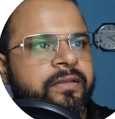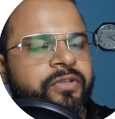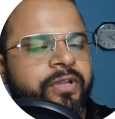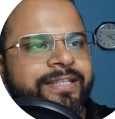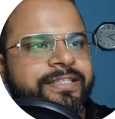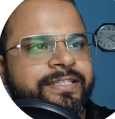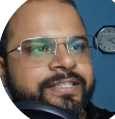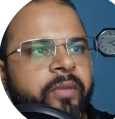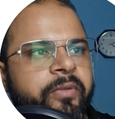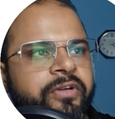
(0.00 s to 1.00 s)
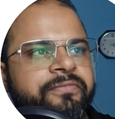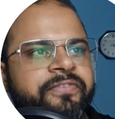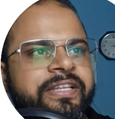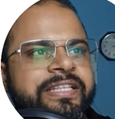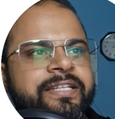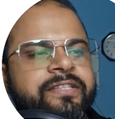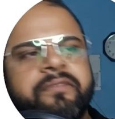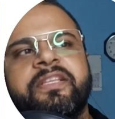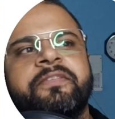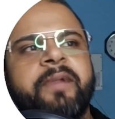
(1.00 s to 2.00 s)
So let's talk about the features
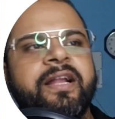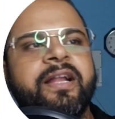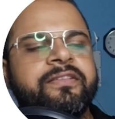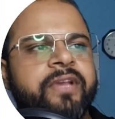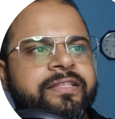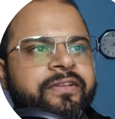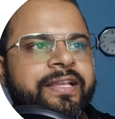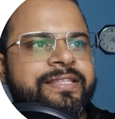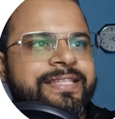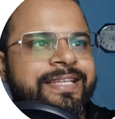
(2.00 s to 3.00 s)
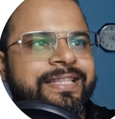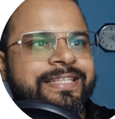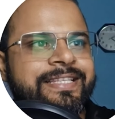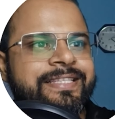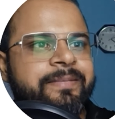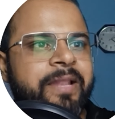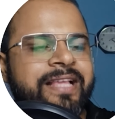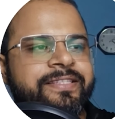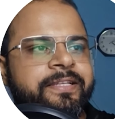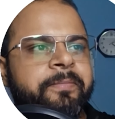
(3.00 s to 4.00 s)
of this part. So as you can see, this is the
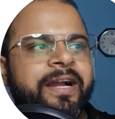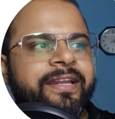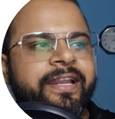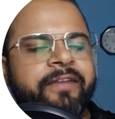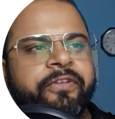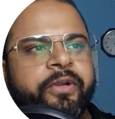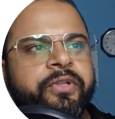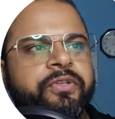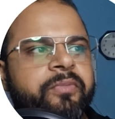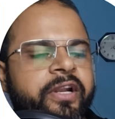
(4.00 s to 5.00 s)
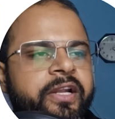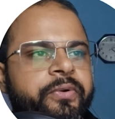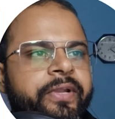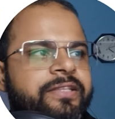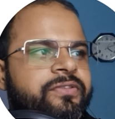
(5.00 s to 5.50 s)
plastic part that we are going to model today.